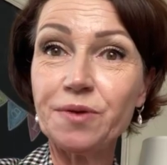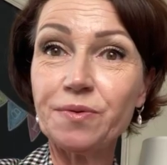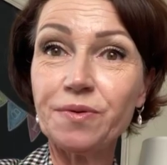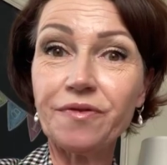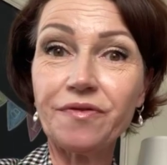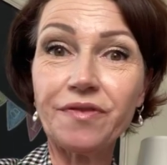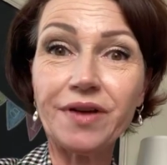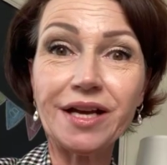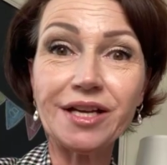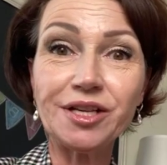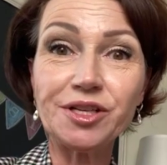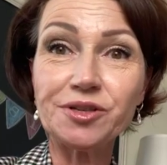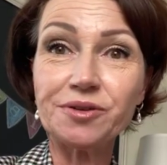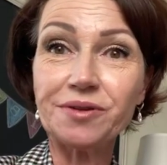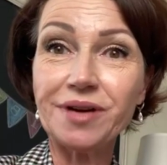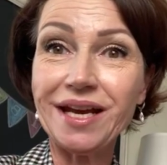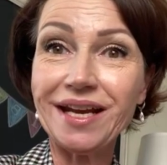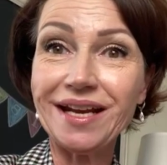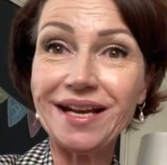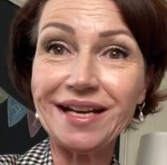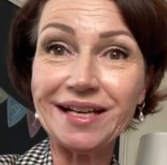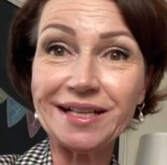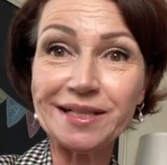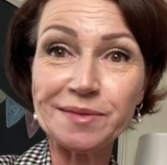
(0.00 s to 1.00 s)
find joy
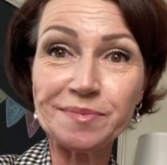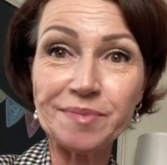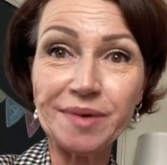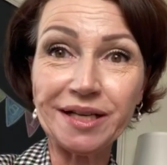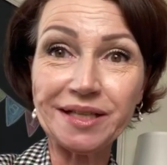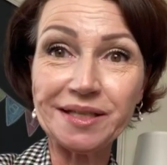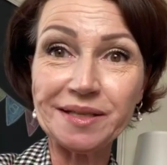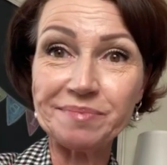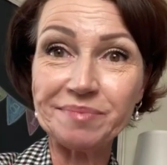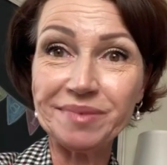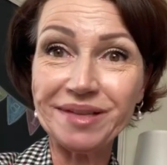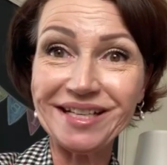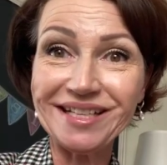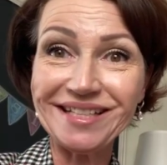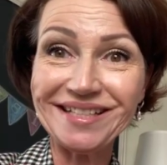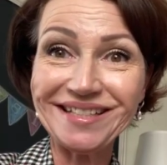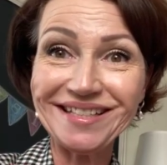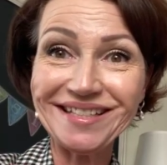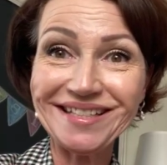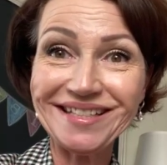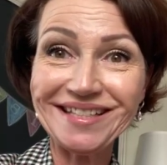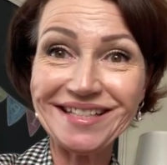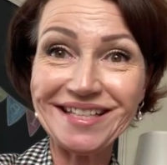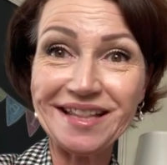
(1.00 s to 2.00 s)
in unexpected
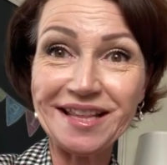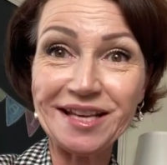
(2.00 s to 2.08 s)
places,